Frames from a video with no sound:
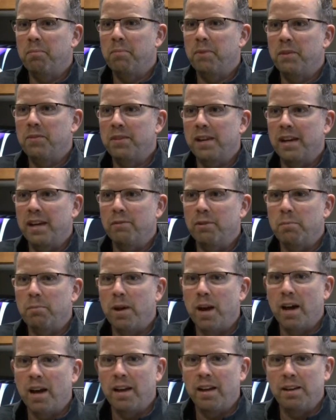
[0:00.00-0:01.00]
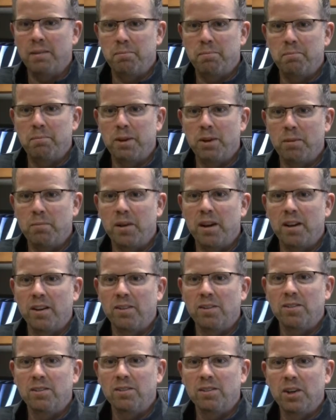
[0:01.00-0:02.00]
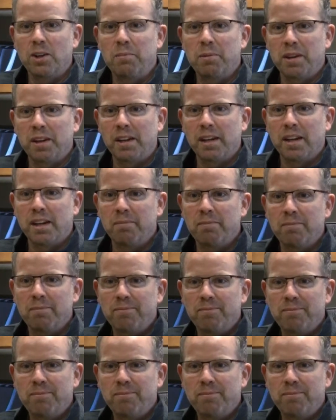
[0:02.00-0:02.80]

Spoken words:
The sound of a beer bottle opening up.